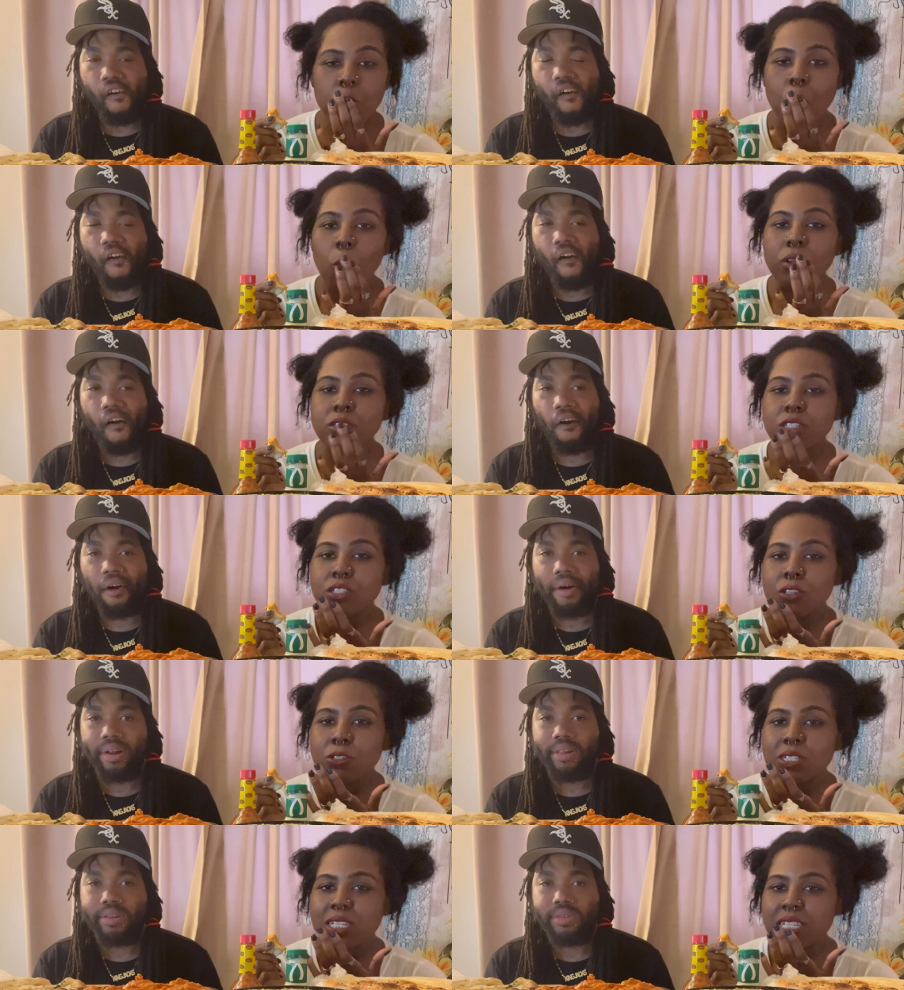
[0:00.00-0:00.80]
Speaker 1: Well, to
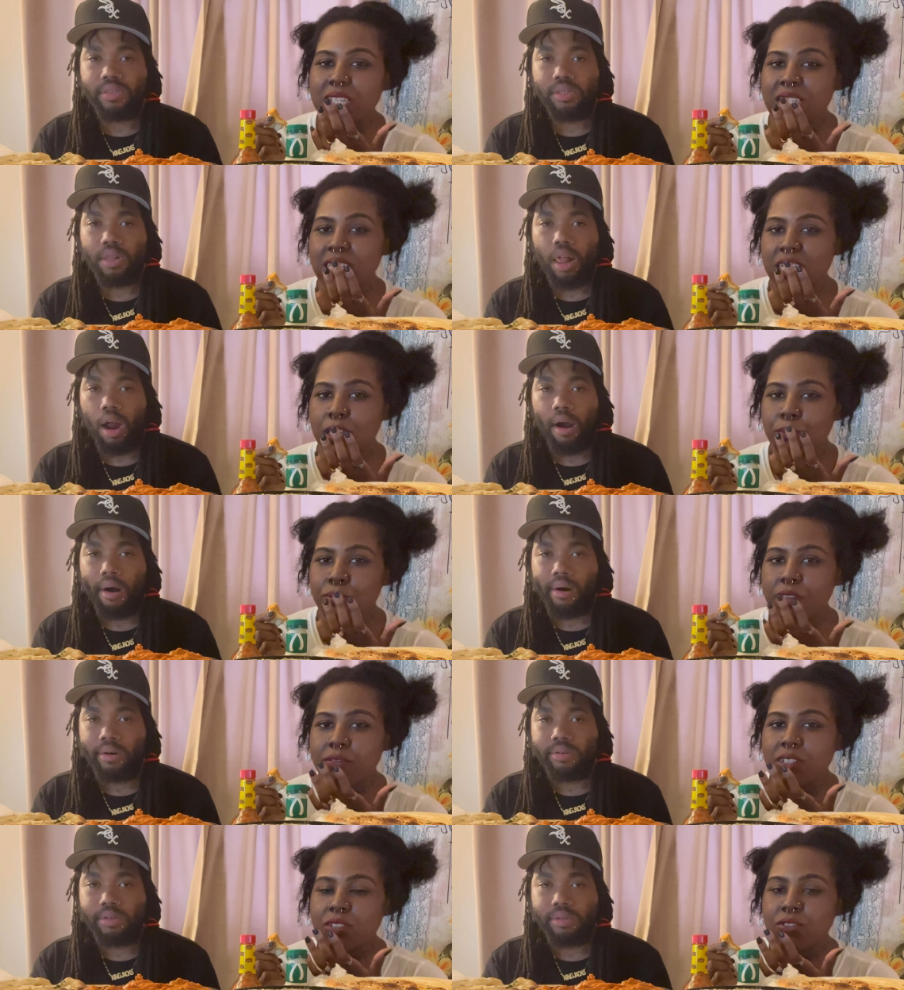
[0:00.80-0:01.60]
those that didn't see the
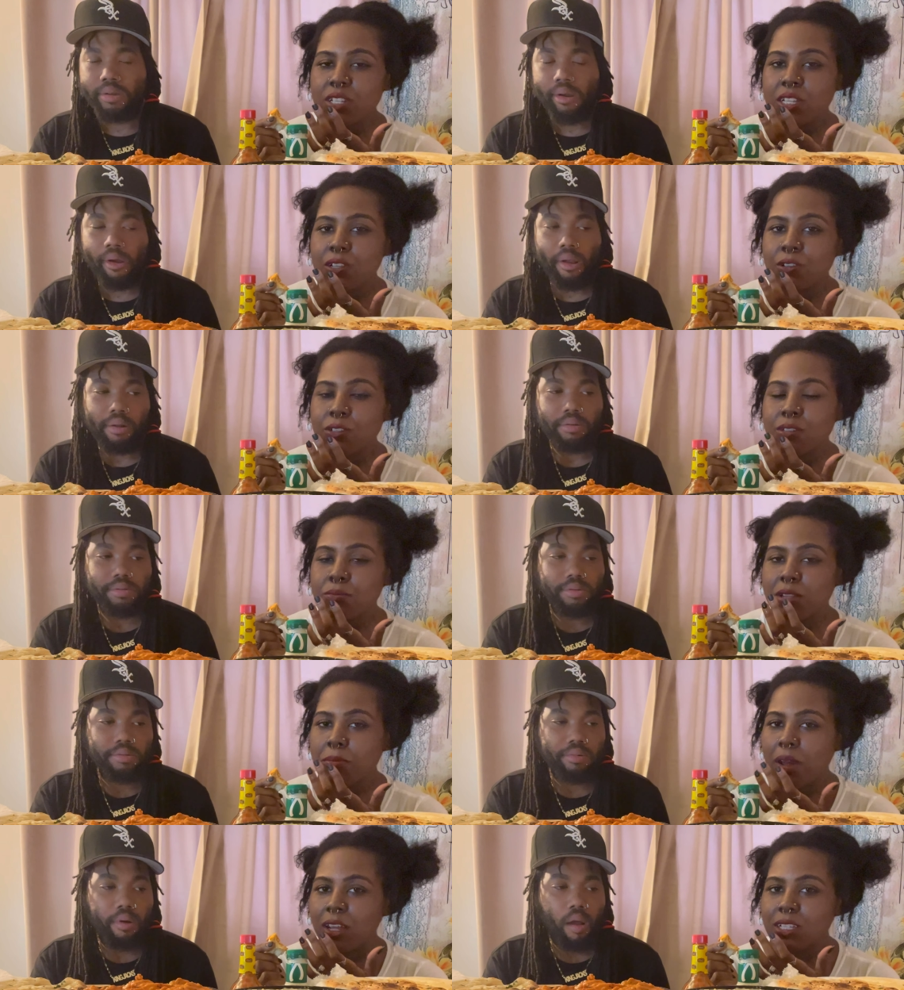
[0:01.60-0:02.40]
previous videos, me and
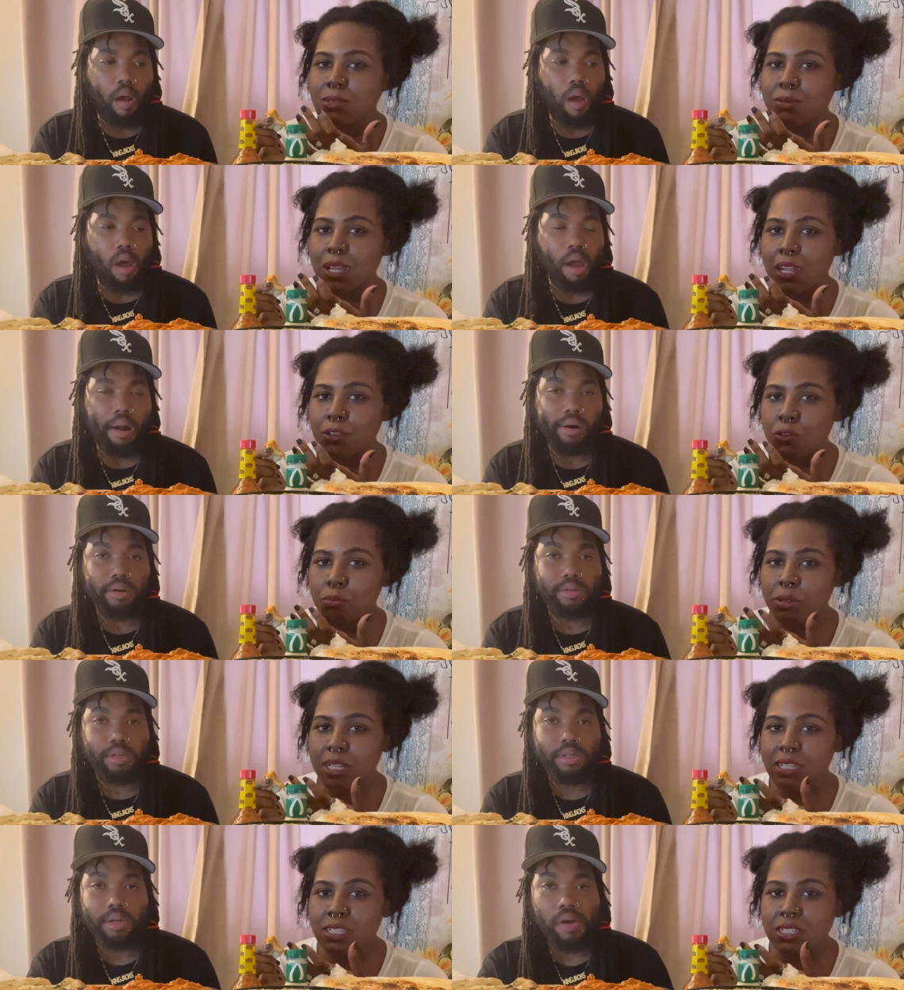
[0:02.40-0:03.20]
my husband got new
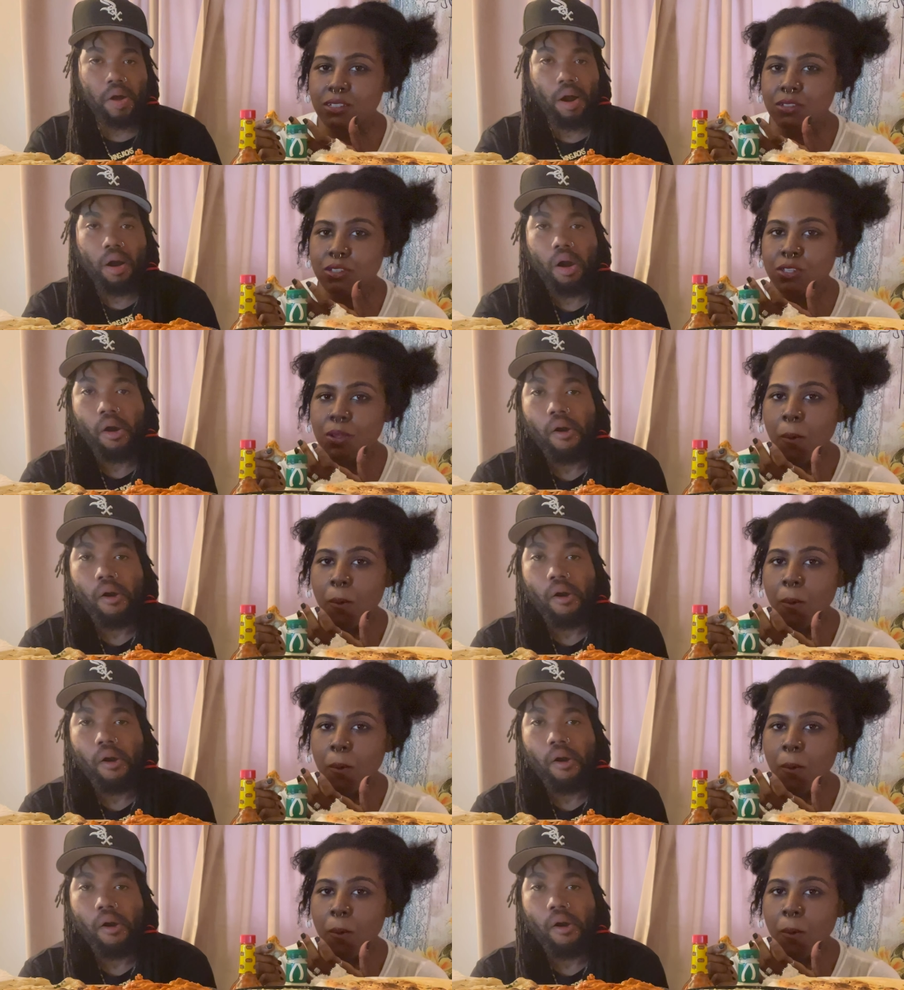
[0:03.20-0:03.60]
piercings.